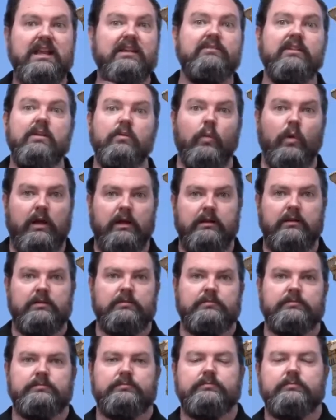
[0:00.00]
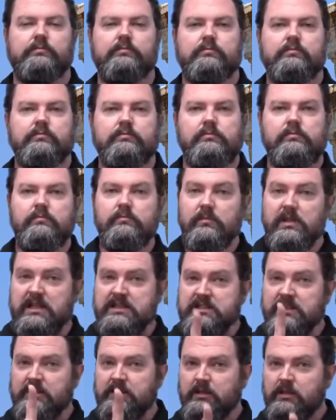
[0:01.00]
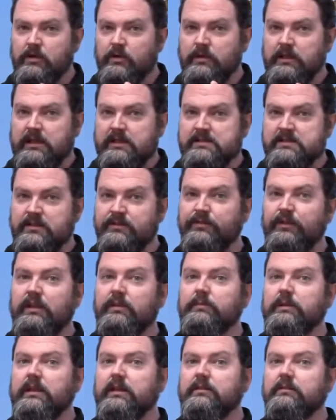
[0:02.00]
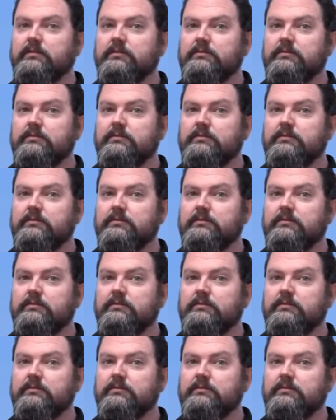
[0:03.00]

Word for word: everyone until you go against the family.